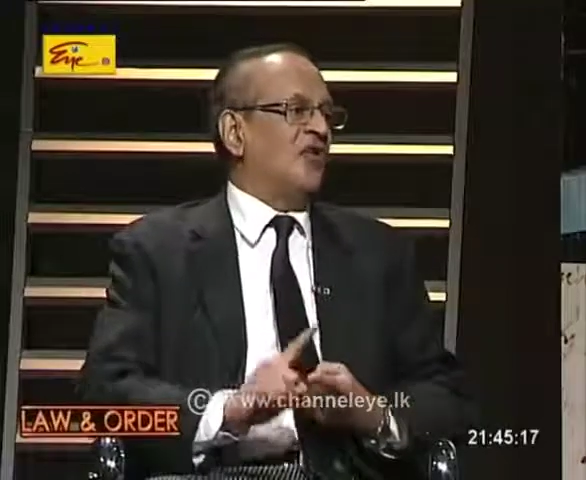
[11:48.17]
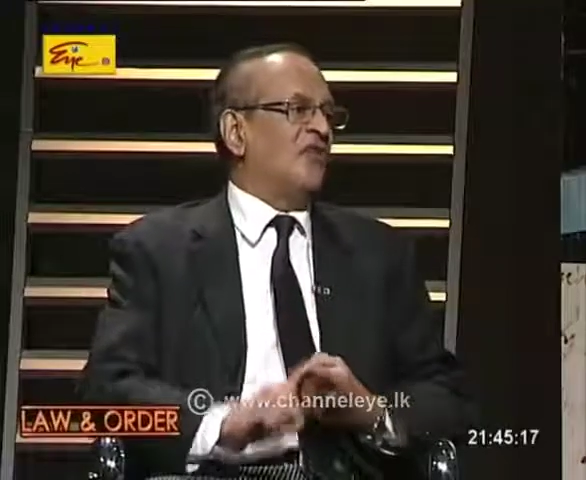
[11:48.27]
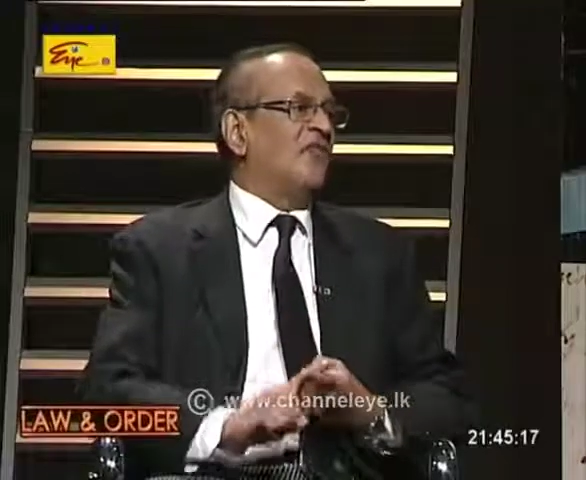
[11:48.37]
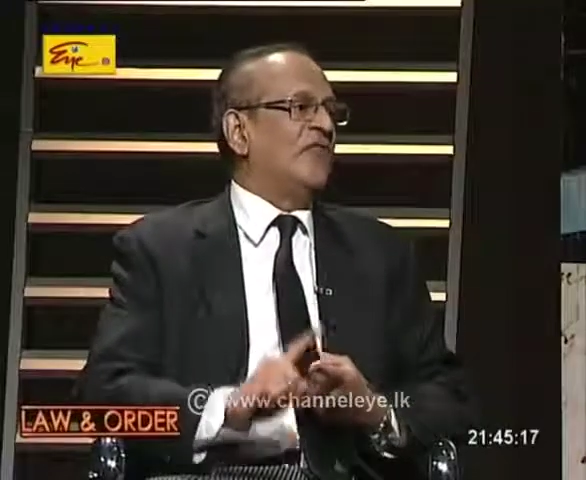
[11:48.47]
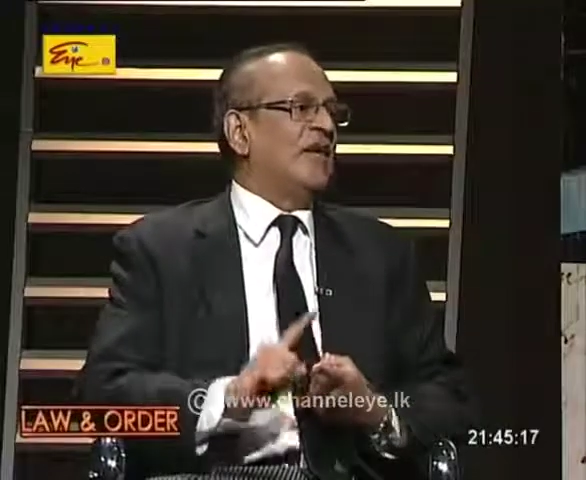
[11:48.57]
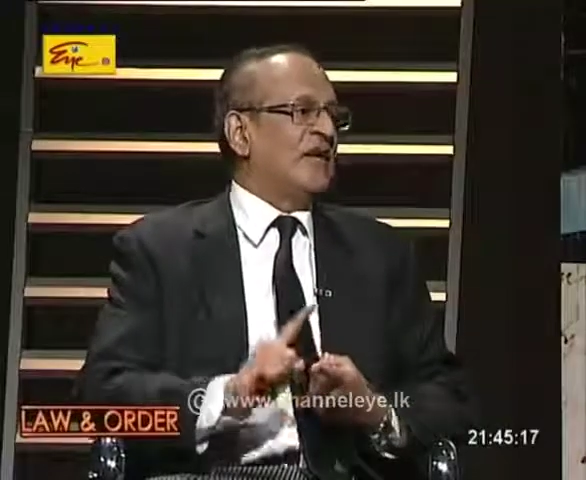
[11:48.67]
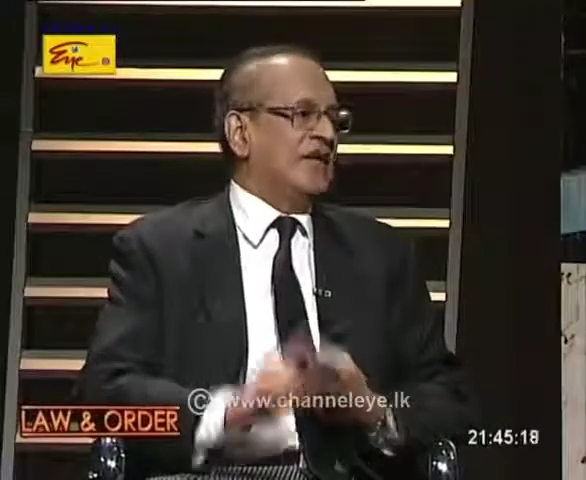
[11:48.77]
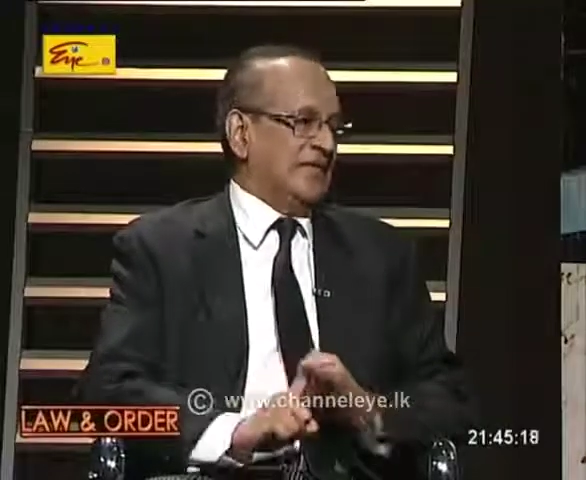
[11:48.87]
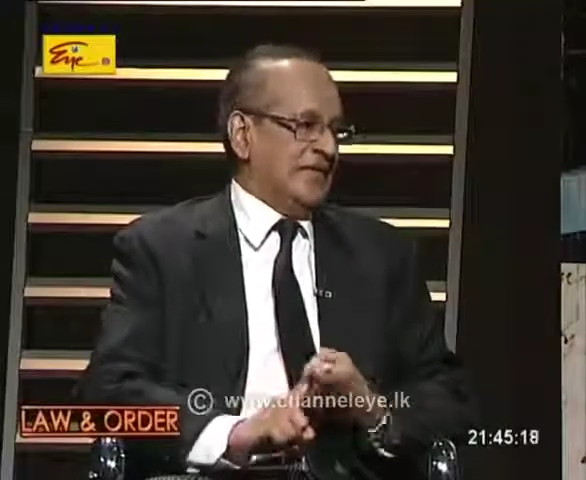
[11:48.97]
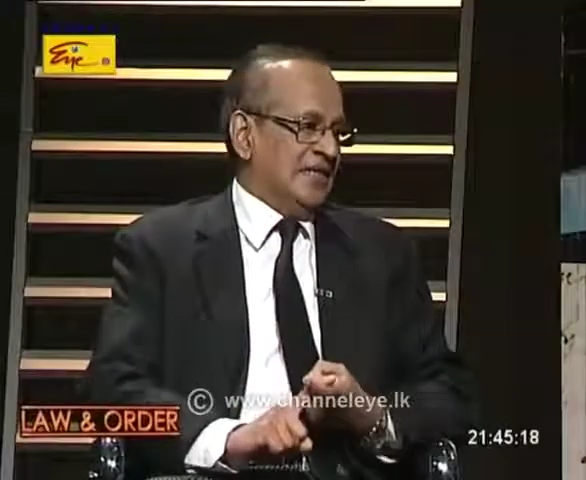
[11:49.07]
of the
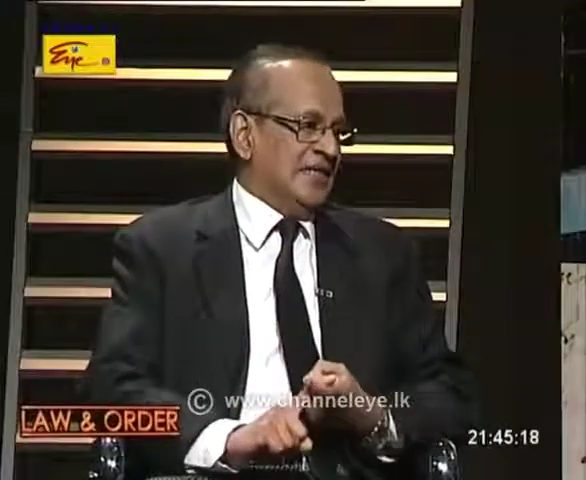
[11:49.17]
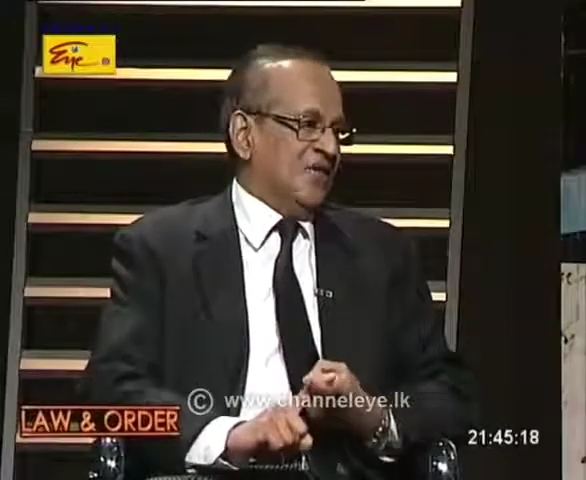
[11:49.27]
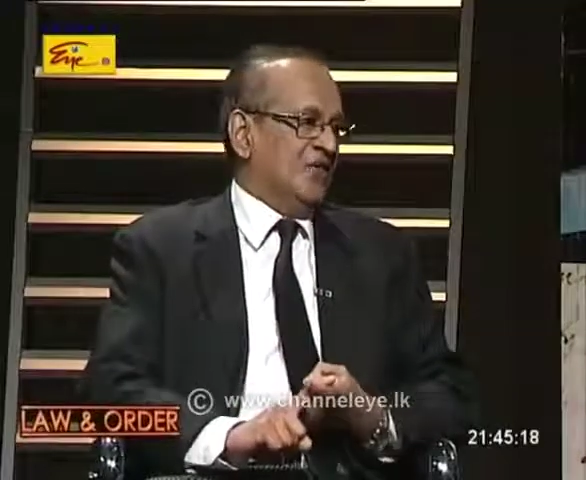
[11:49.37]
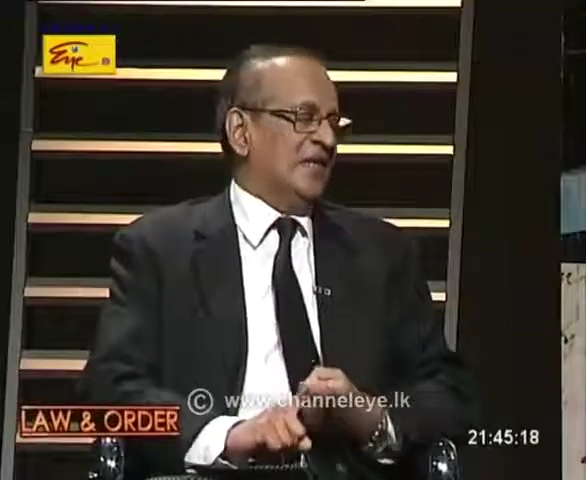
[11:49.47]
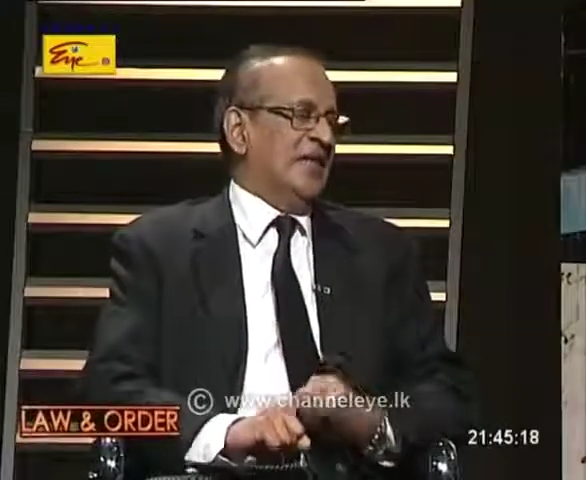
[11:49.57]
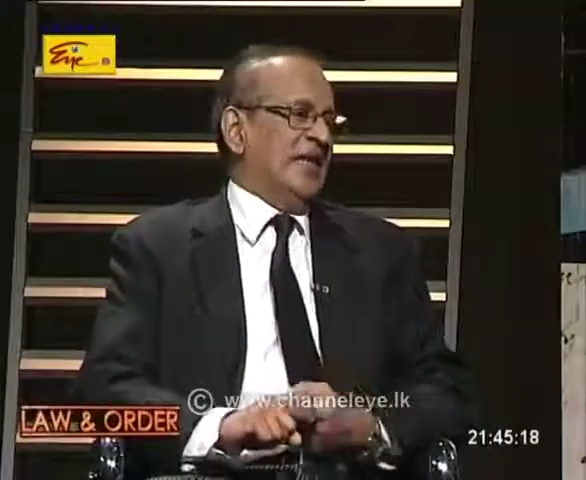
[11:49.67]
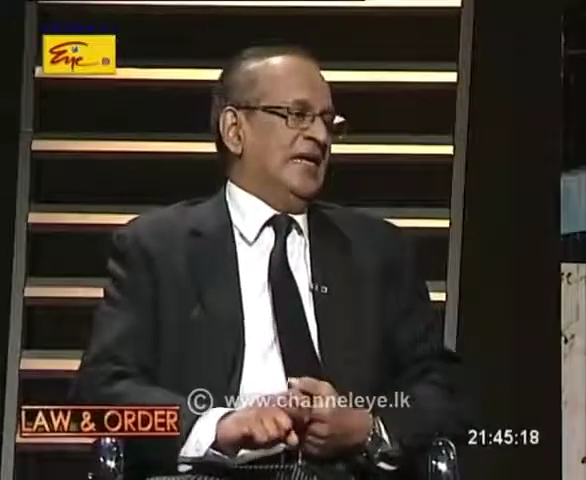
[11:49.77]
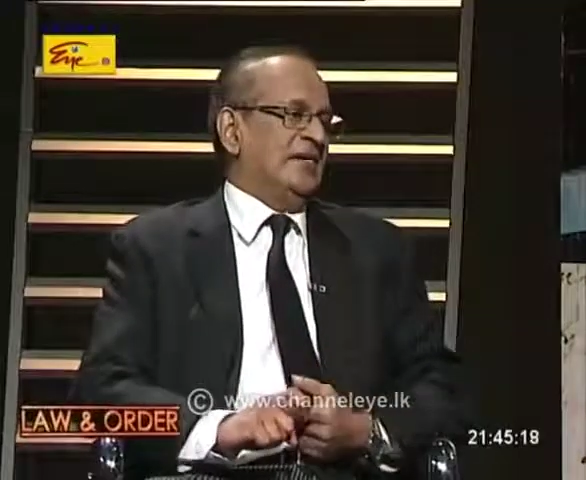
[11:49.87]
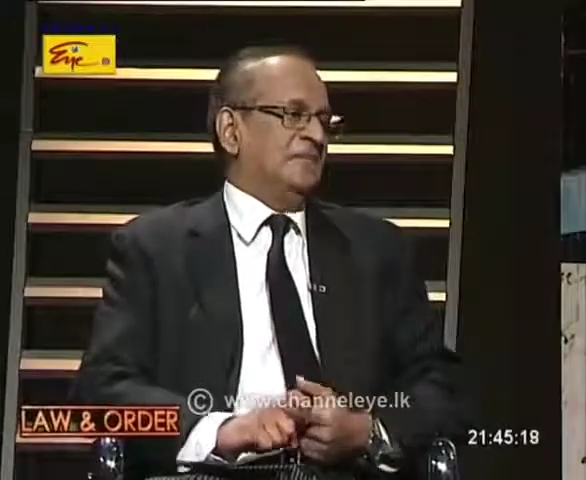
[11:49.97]
girl or the lady.